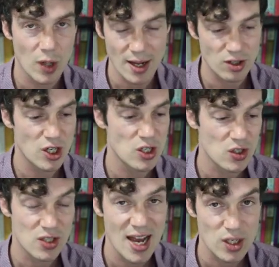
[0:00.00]
change the
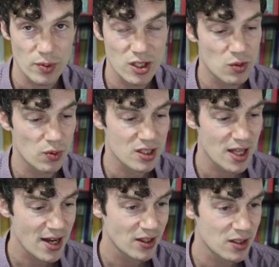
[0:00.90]
size or position with
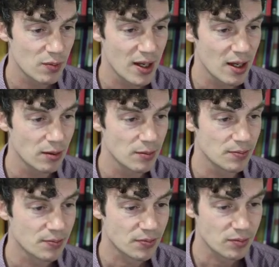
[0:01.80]
sliders. You
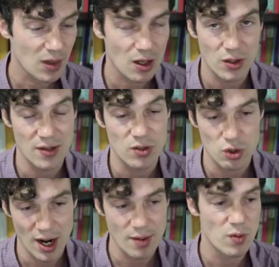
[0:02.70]
can even
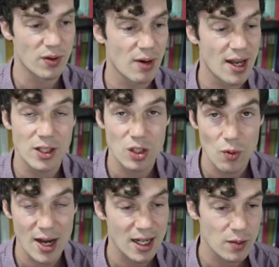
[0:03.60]
try moving around the
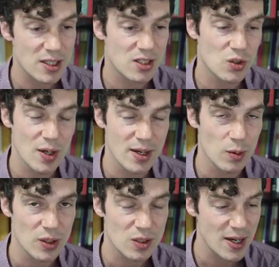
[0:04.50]
UI elements, try and make a
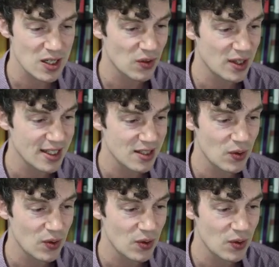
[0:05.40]
bit of space for things if